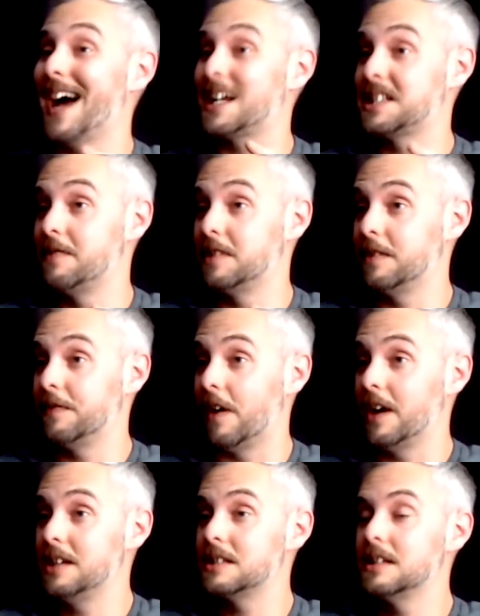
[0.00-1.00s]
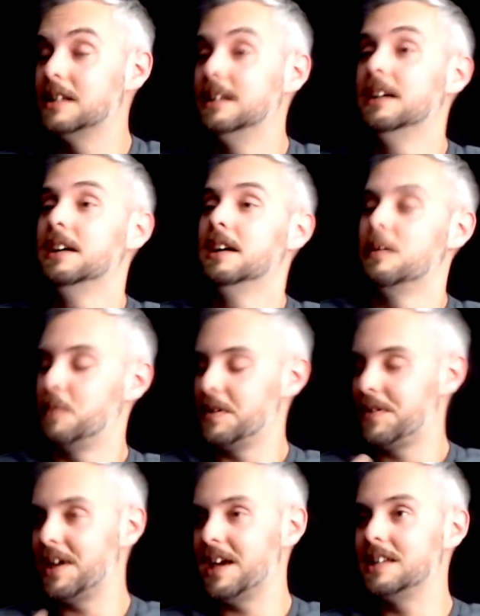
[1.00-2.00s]
active in the fight
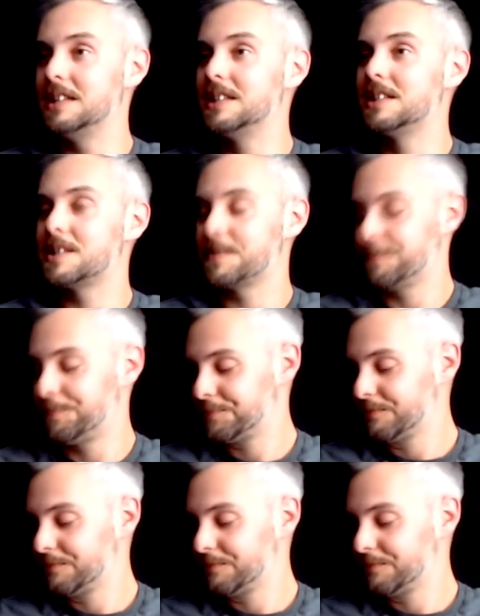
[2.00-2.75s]
with his